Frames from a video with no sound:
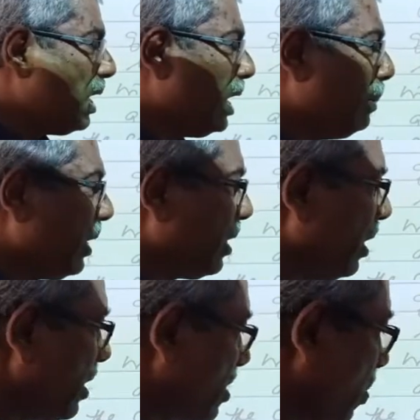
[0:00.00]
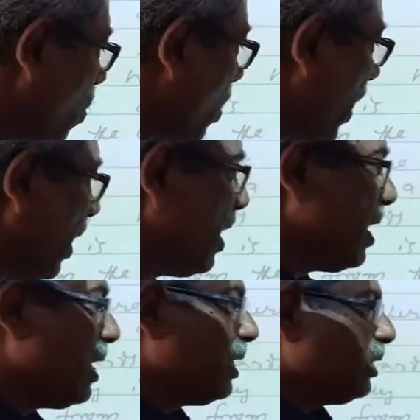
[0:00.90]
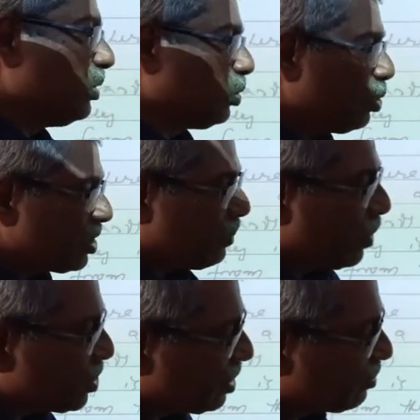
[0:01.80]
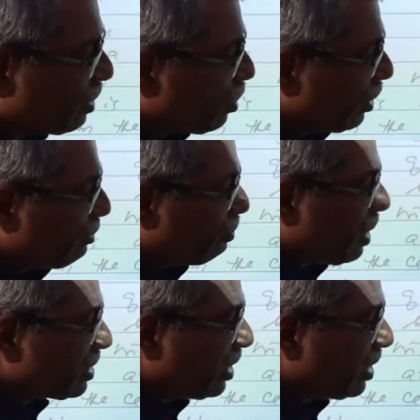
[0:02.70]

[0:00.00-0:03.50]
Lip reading: Am I correct? Okay. So, suppose if the body of mass